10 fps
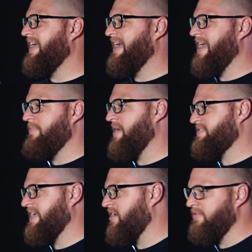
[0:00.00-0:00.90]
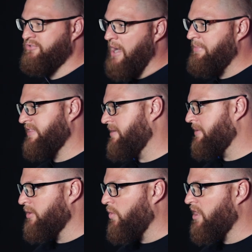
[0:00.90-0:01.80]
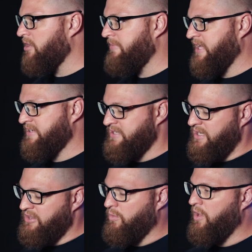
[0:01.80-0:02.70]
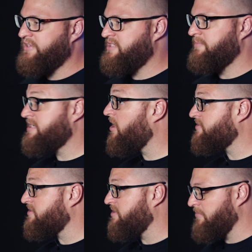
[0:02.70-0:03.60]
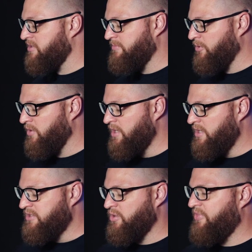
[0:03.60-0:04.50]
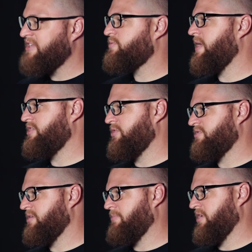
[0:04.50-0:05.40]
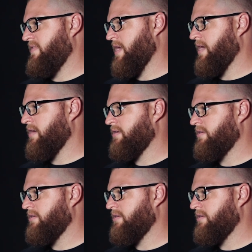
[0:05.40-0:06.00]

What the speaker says: And I'm not scared of dropping them in the water because the wallets themselves are submersible. So that's what I choose to put in there.